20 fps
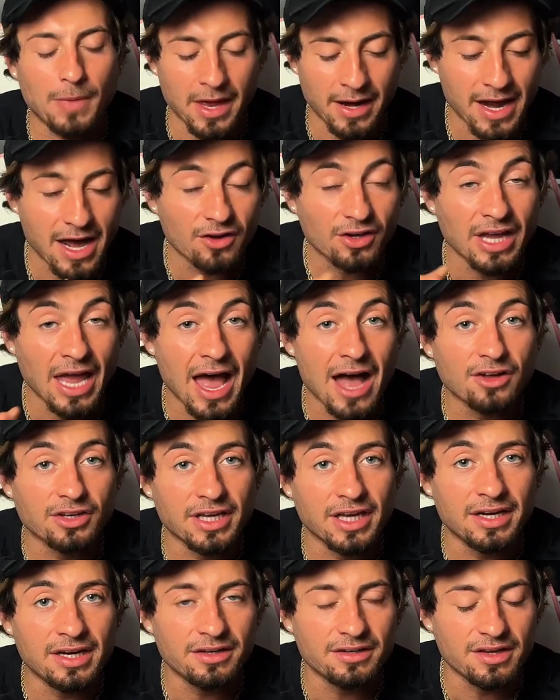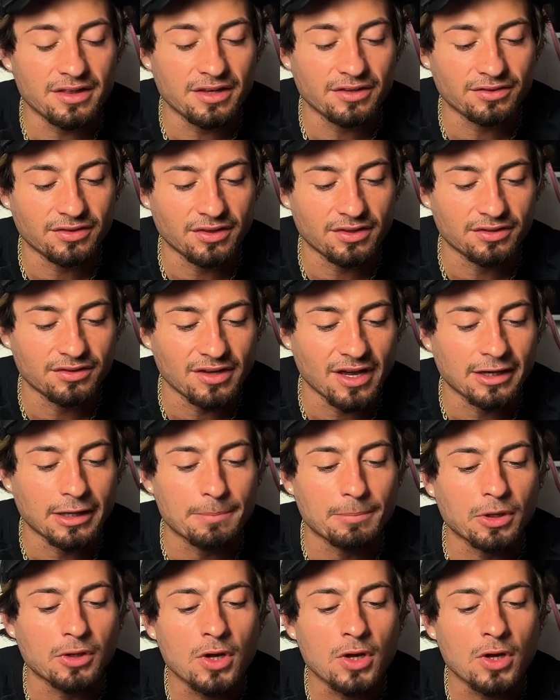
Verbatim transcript: and I'll get into this in a second.